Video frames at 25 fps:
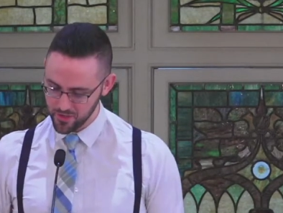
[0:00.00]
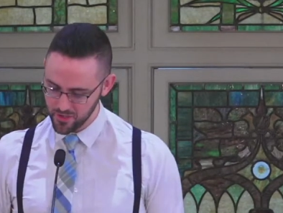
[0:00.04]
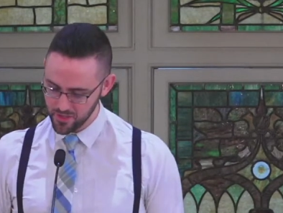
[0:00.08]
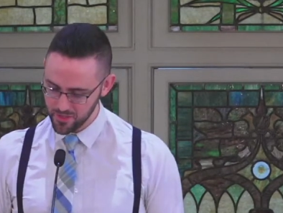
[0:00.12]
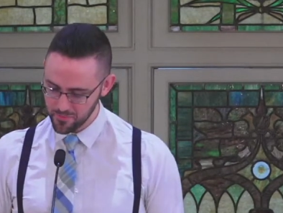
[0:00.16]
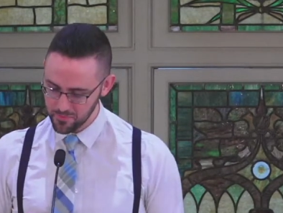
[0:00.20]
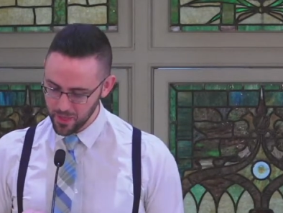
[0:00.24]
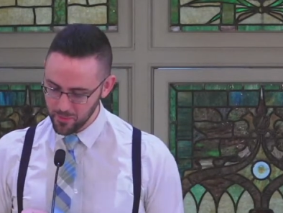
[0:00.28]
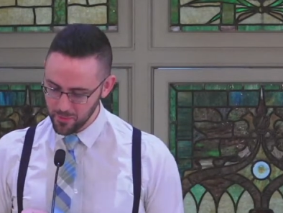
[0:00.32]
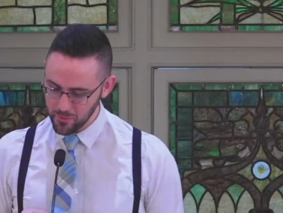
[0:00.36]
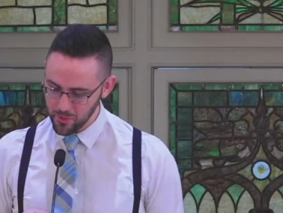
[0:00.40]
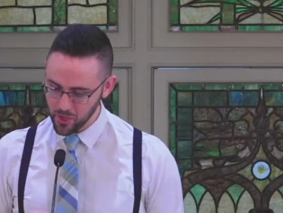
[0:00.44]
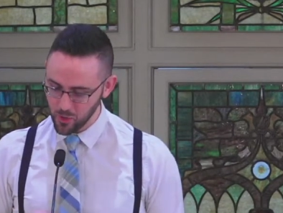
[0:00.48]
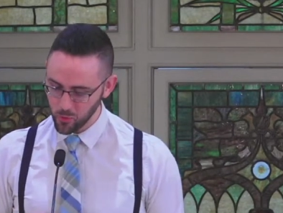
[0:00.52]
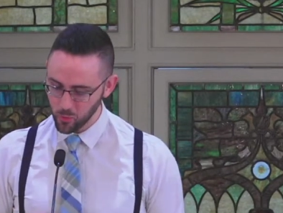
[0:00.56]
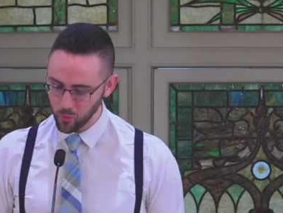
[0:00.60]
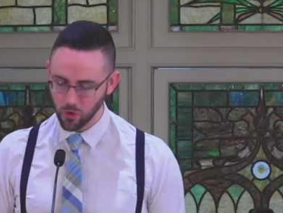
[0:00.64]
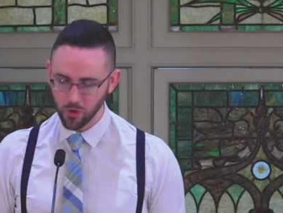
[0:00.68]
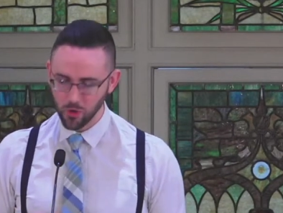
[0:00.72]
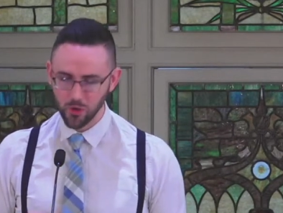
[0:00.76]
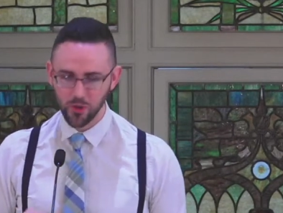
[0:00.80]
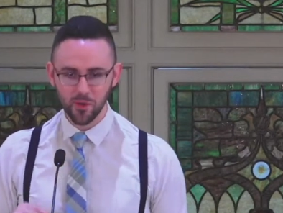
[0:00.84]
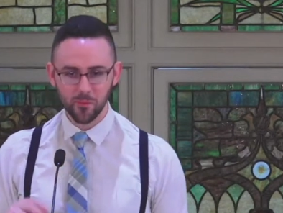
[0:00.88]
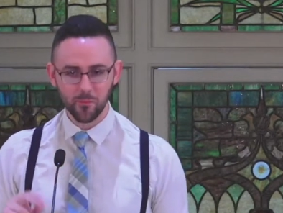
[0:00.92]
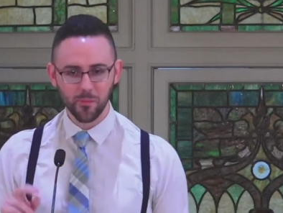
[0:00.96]
Maybe a
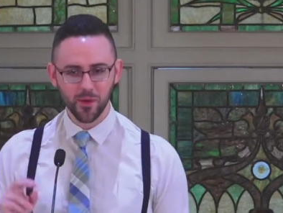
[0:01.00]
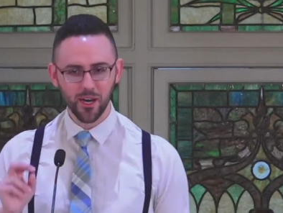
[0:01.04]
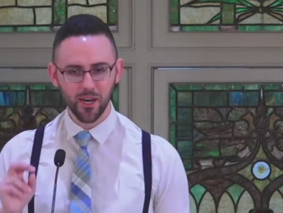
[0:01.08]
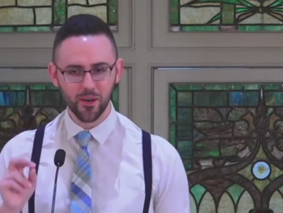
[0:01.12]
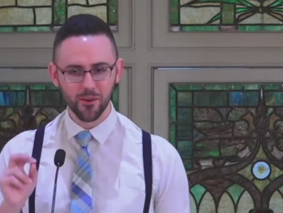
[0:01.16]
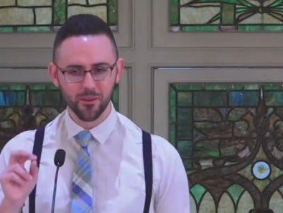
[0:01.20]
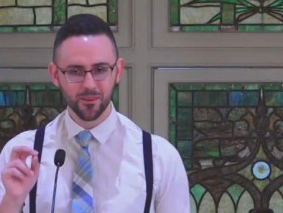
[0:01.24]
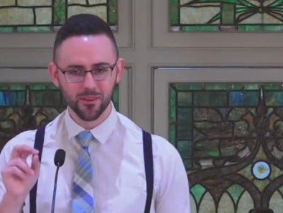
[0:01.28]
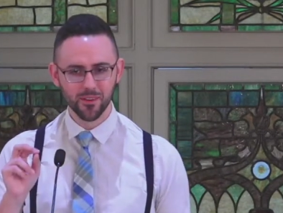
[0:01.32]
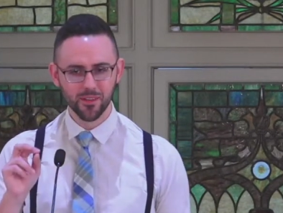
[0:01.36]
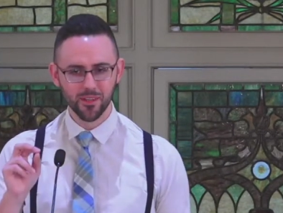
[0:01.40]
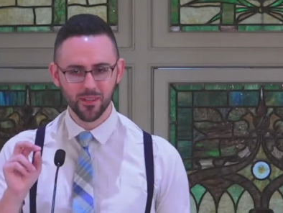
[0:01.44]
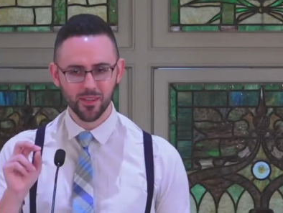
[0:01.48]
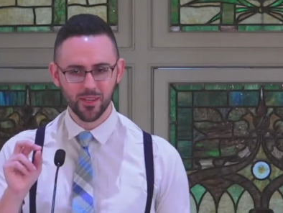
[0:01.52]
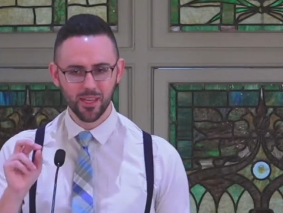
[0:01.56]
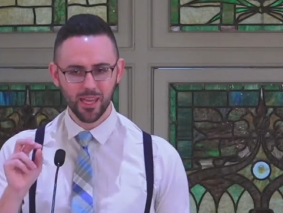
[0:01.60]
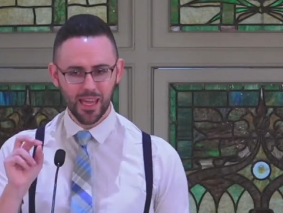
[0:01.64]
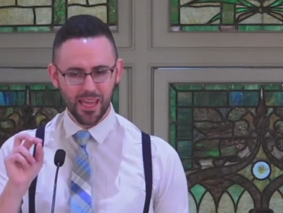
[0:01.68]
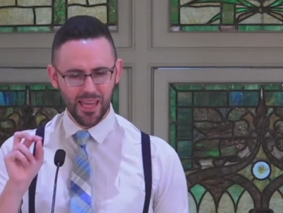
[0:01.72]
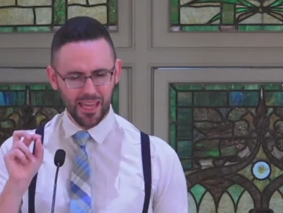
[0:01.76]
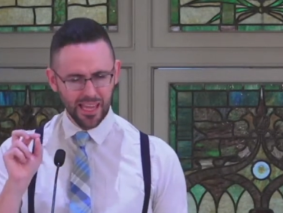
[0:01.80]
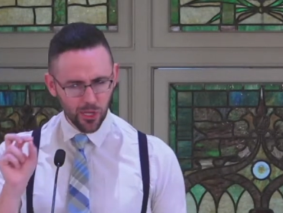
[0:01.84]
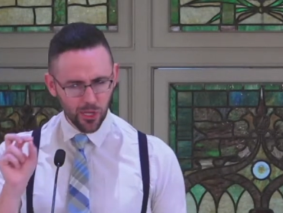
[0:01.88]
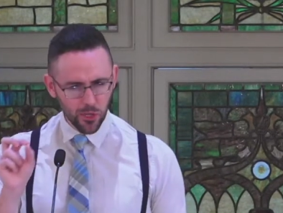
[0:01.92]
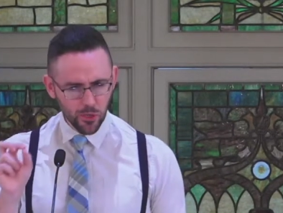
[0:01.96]
word about
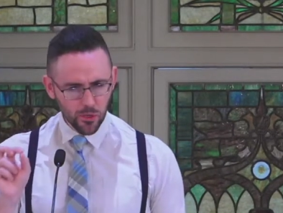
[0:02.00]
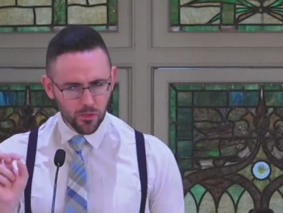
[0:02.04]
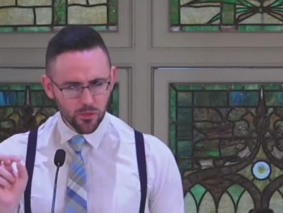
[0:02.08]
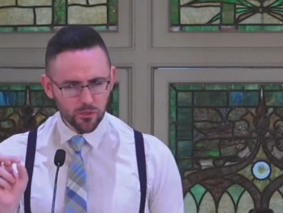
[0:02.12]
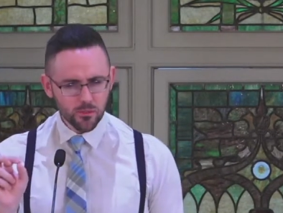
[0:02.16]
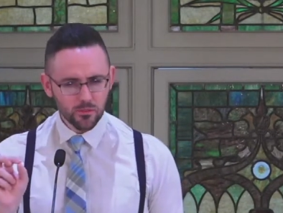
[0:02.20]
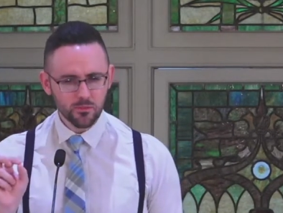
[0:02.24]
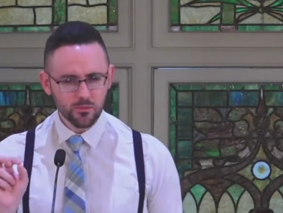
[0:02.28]
hell,